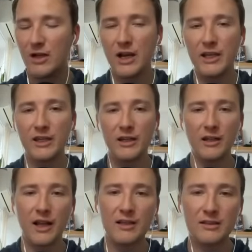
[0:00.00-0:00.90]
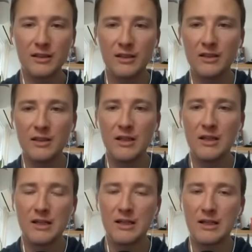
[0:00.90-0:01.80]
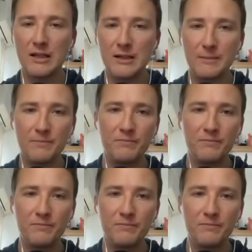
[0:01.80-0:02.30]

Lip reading: hiking in Alaska. Yeah,